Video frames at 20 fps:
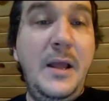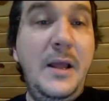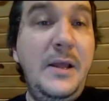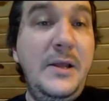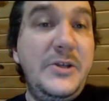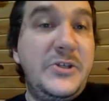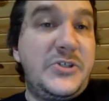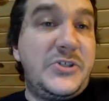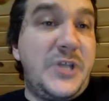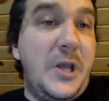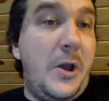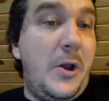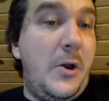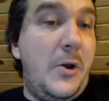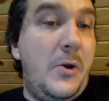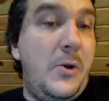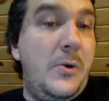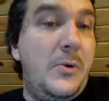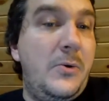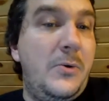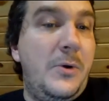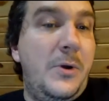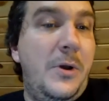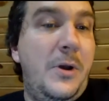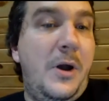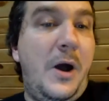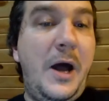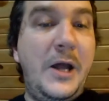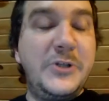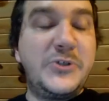So
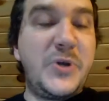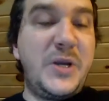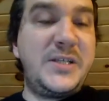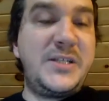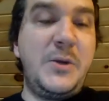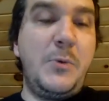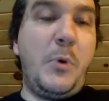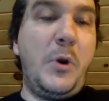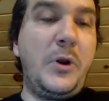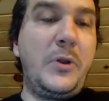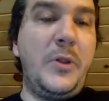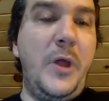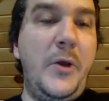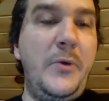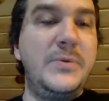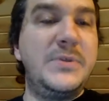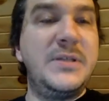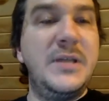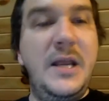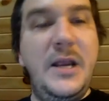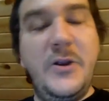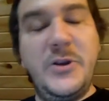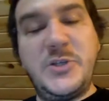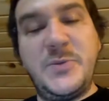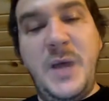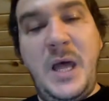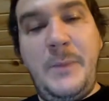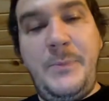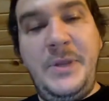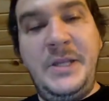untrusted workloads. Here's
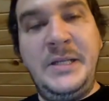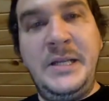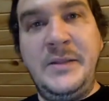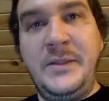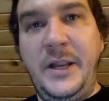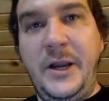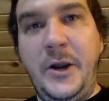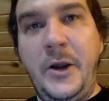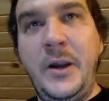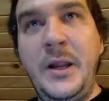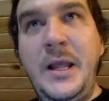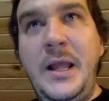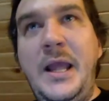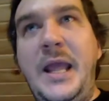my opinion there.